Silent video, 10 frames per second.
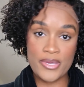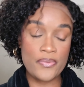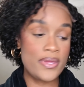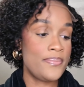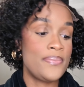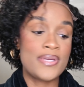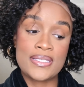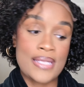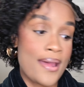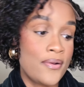be with me
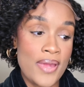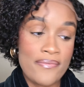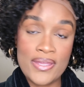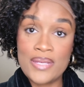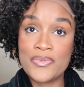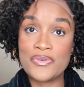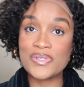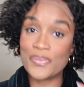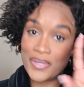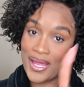because I don't have any
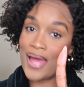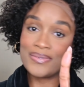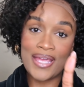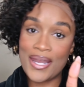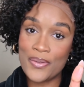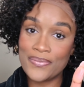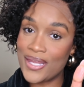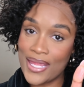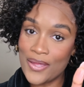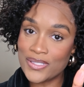moves, but that ain't
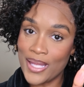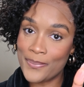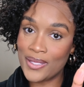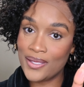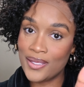gonna stop me.